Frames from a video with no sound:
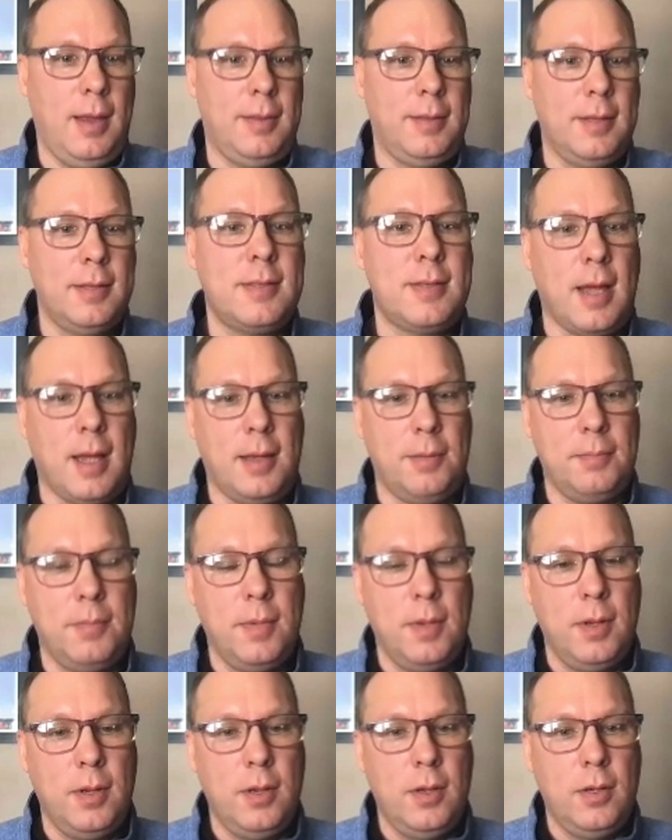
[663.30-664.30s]
this time,
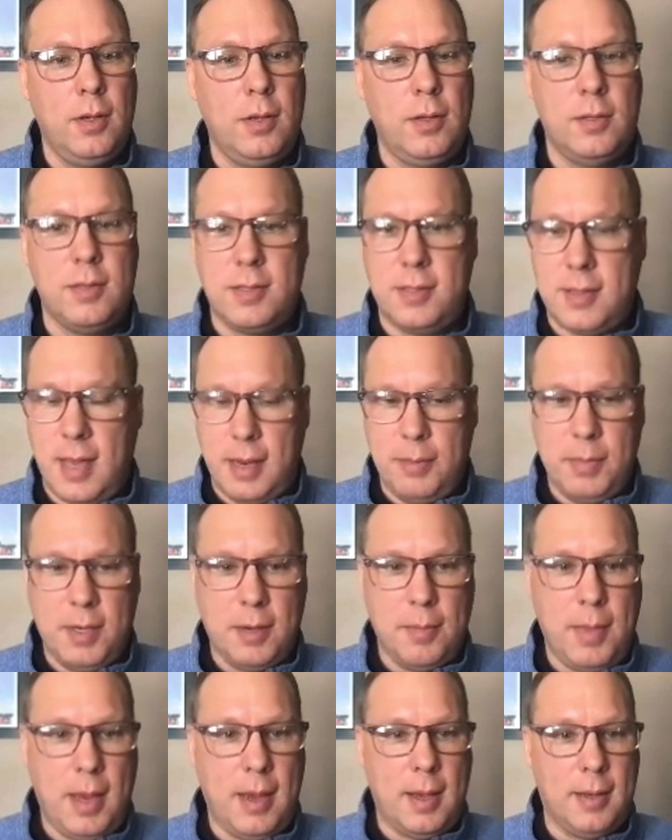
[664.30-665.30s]
same
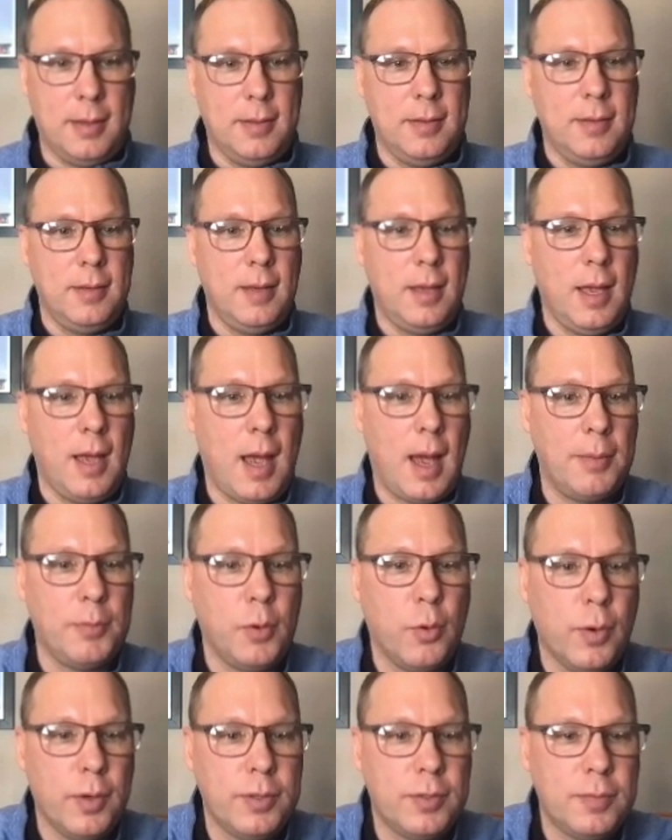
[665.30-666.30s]
command, I'm
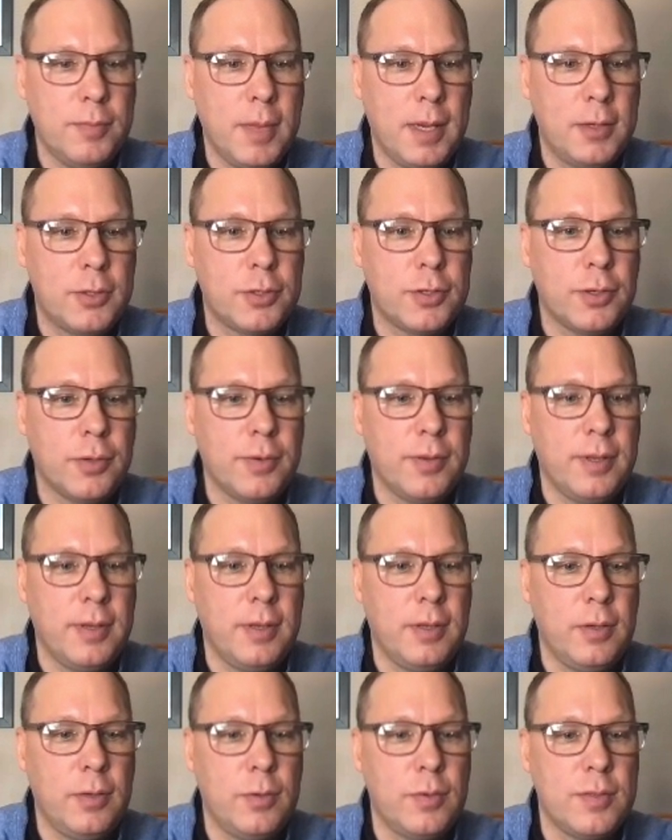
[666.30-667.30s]
going to make sure that
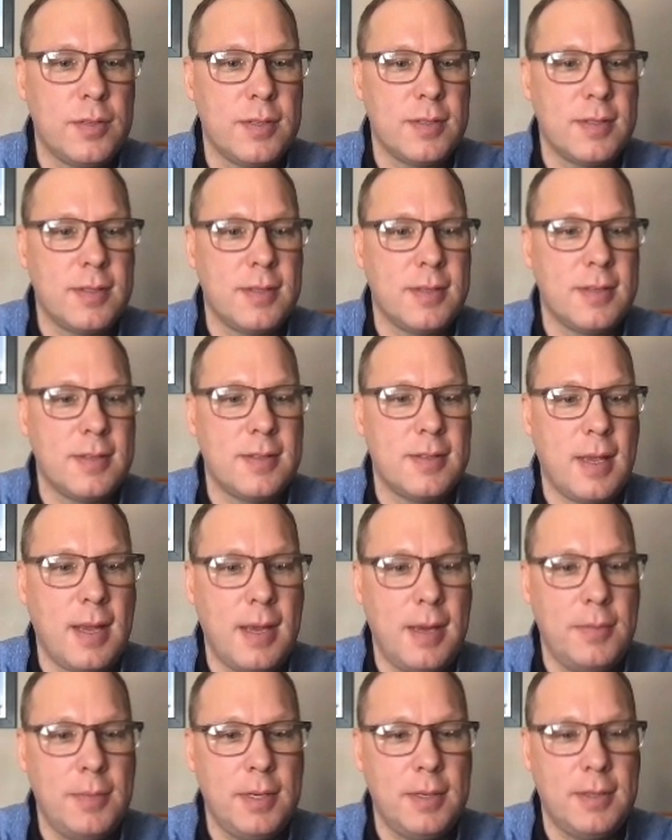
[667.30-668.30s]
it uses the
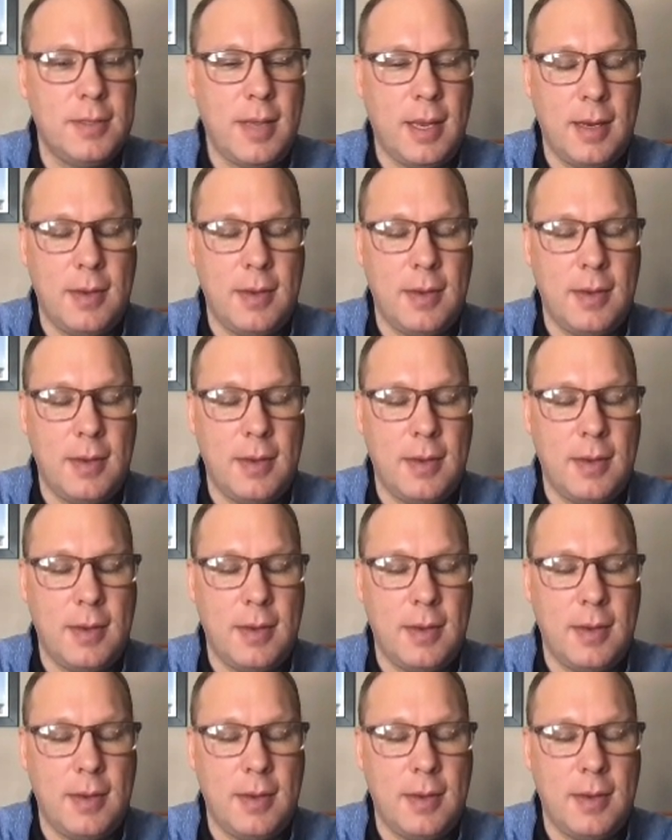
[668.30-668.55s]
same data